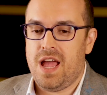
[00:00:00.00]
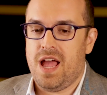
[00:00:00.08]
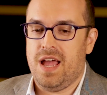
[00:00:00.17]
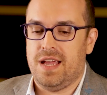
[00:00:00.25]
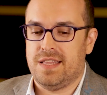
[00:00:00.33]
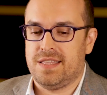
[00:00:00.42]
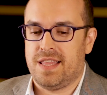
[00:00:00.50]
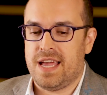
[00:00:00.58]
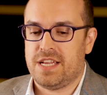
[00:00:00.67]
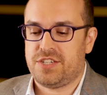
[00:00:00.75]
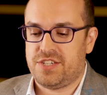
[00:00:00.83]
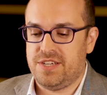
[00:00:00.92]
And
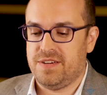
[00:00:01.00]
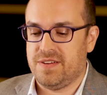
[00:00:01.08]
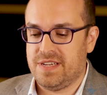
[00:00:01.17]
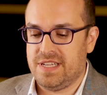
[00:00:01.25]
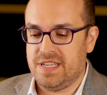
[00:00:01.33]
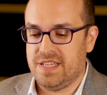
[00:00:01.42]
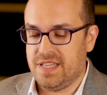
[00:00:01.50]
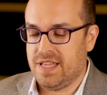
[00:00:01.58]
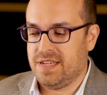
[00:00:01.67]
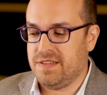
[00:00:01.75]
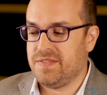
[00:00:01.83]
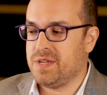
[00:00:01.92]
last year, and
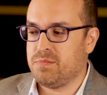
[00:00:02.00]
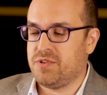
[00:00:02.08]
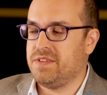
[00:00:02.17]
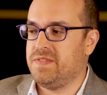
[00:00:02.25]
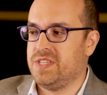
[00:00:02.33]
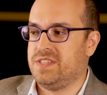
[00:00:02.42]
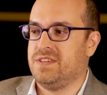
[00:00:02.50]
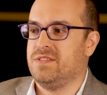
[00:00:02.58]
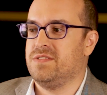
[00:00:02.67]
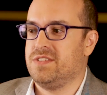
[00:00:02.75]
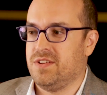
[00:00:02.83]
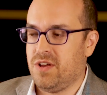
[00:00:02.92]
even in previous
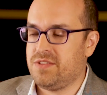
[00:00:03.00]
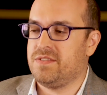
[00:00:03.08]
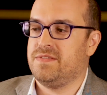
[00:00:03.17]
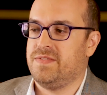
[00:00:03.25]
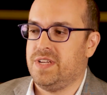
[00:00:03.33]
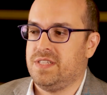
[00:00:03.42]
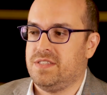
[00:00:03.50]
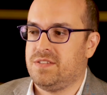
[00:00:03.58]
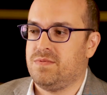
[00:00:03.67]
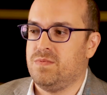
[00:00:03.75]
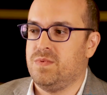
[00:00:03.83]
years at other events,